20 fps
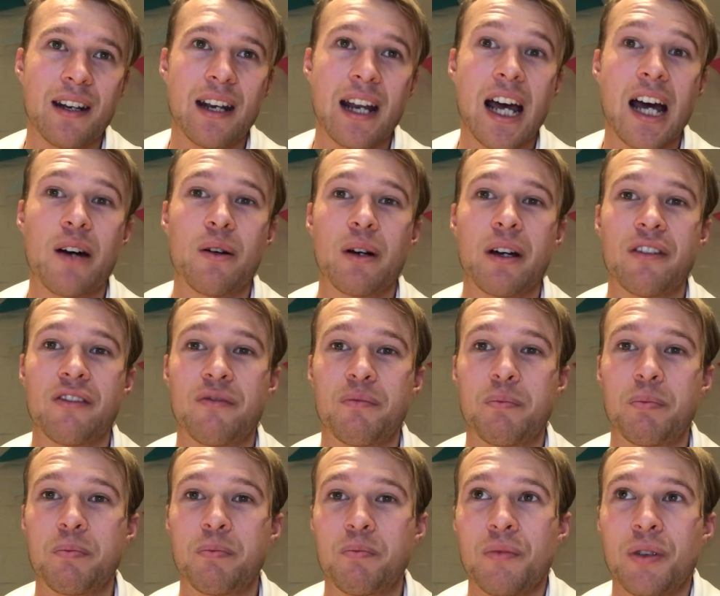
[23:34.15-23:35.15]
now
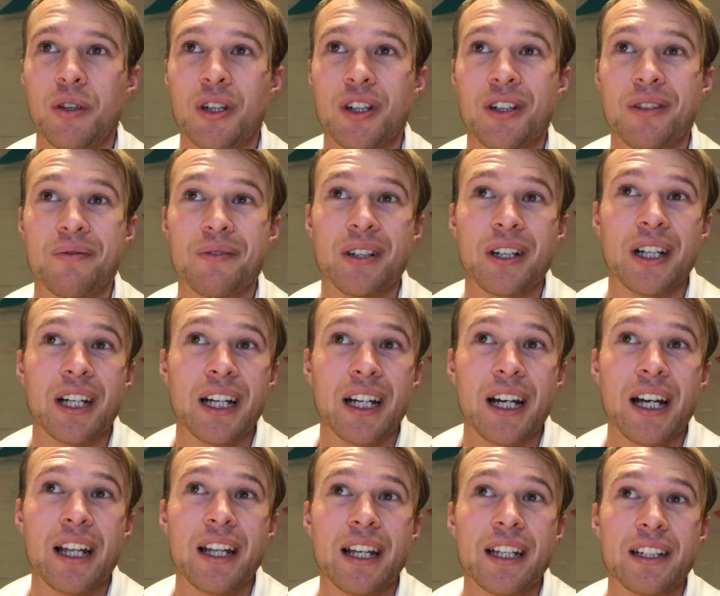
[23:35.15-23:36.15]

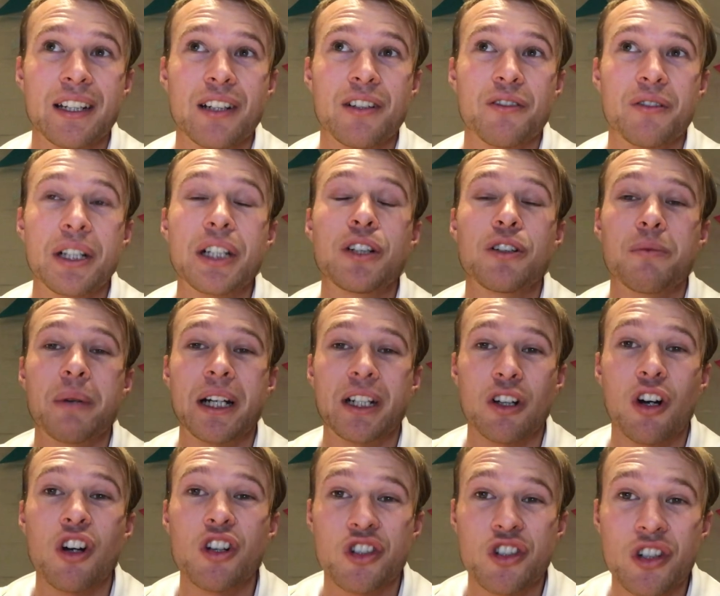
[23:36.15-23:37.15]
they didn't renew my
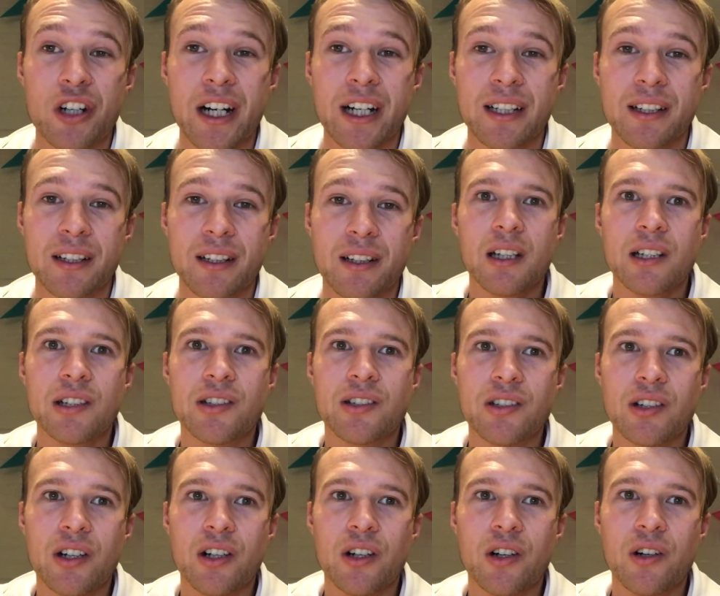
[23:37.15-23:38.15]
contract.
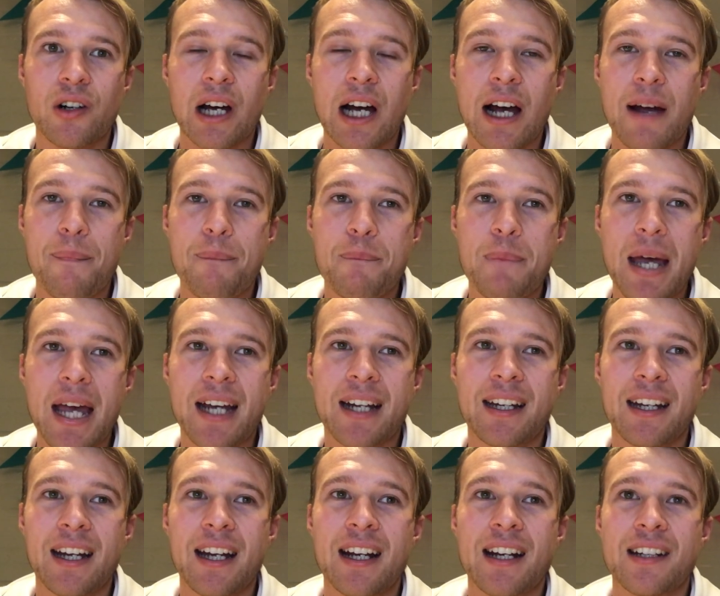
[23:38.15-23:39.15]
So I'm
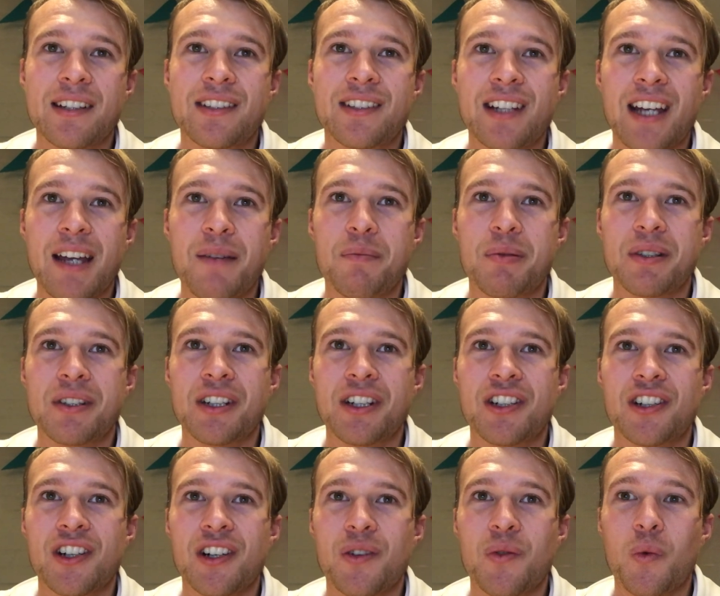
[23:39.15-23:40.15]
back in a same
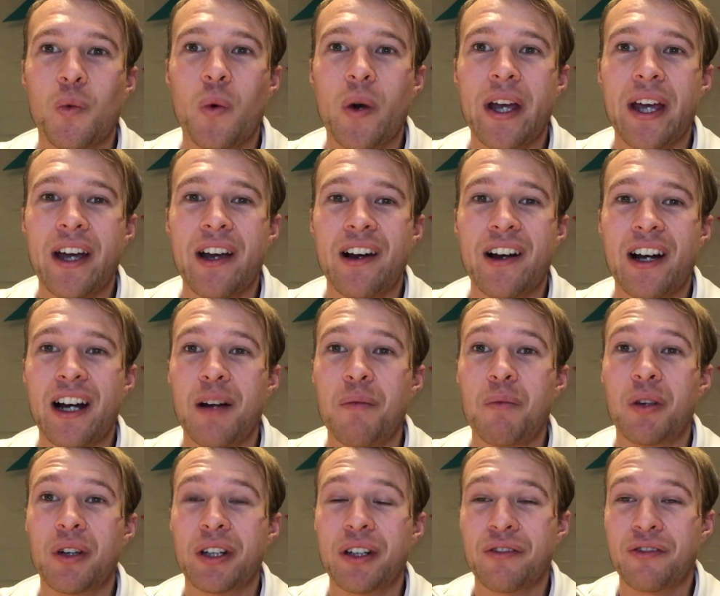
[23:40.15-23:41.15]
position where
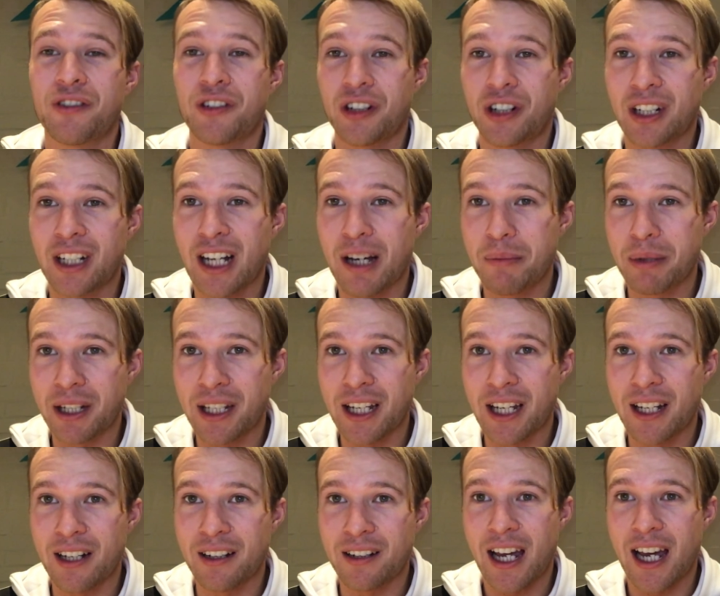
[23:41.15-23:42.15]
I'm looking for a club
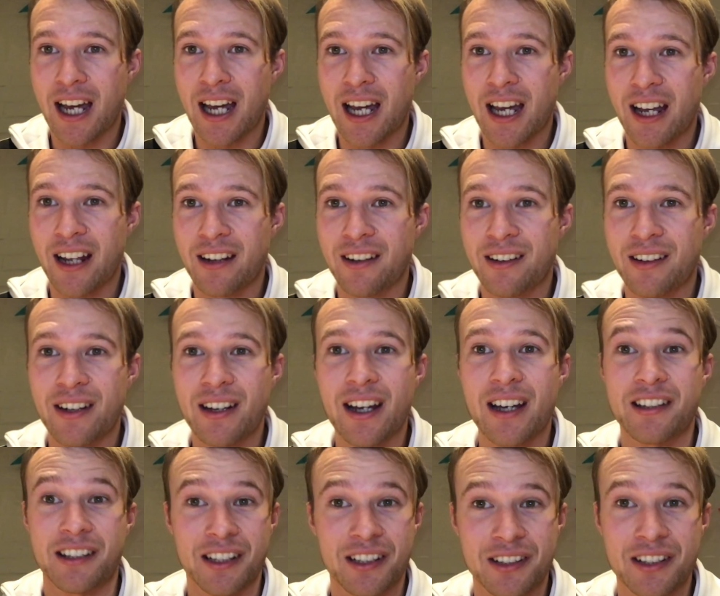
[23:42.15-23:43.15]
again and
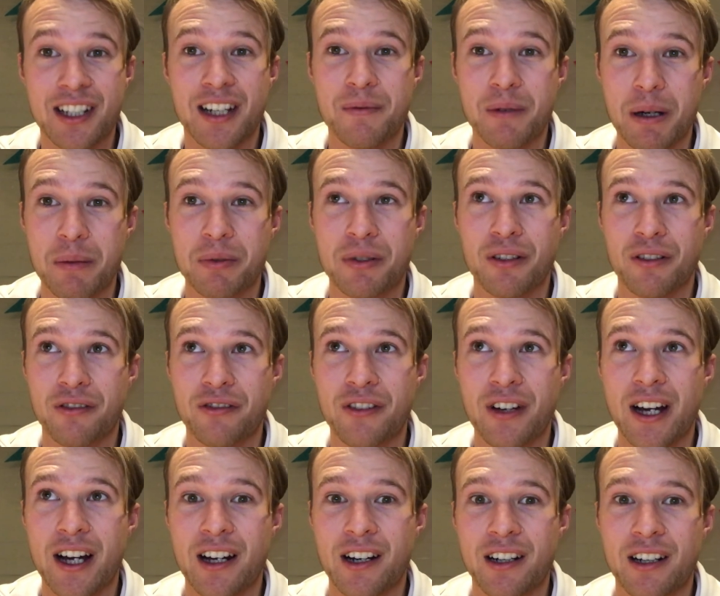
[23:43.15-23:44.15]
nothing's come up so
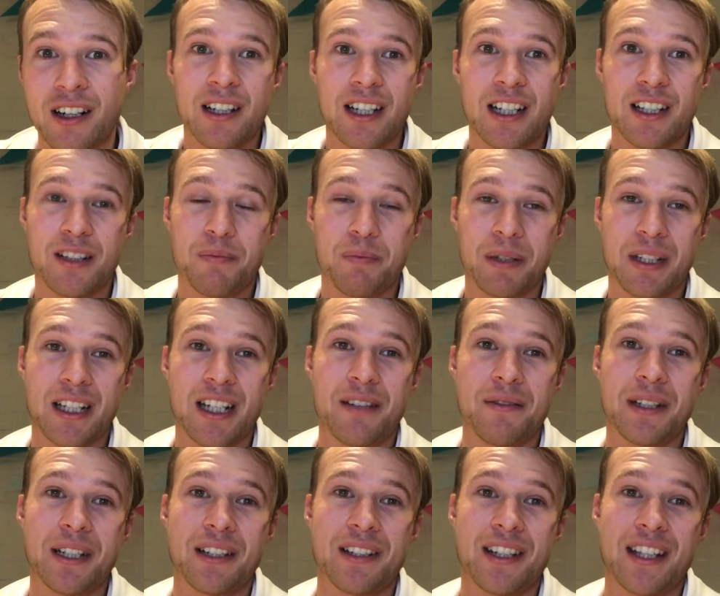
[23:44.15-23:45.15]
far. It's
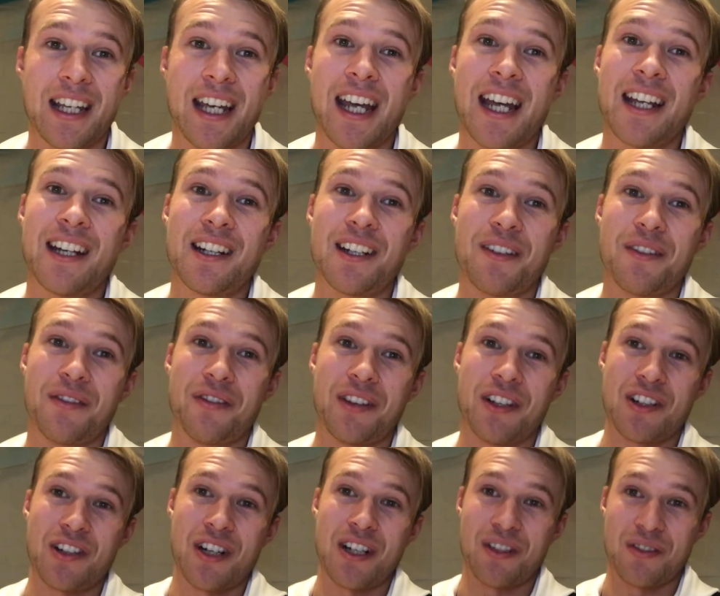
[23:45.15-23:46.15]
becoming to the end of
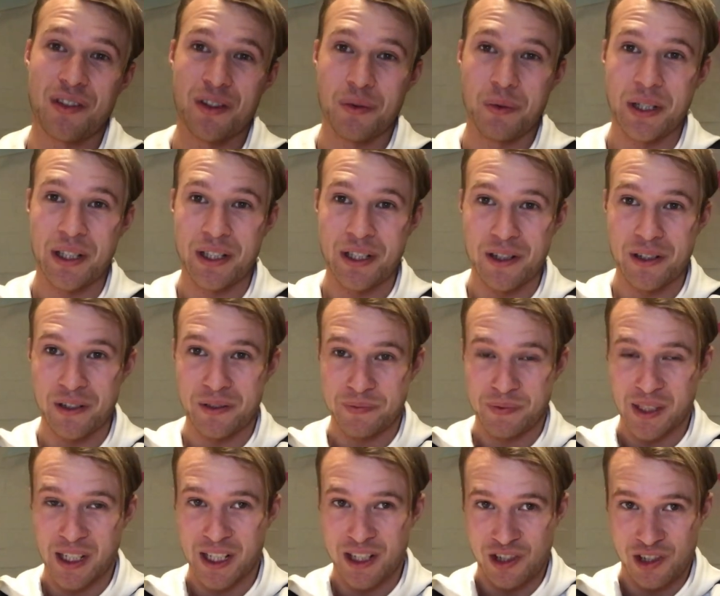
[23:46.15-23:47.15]
the transfer window
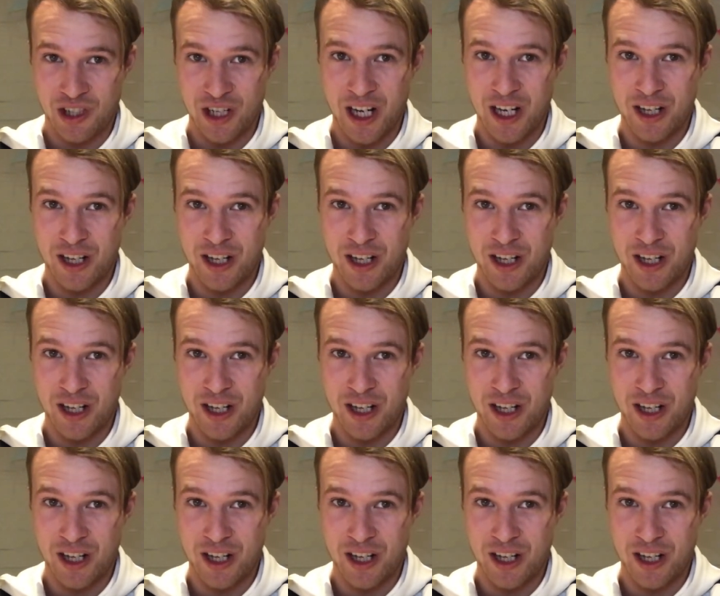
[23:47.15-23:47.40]
in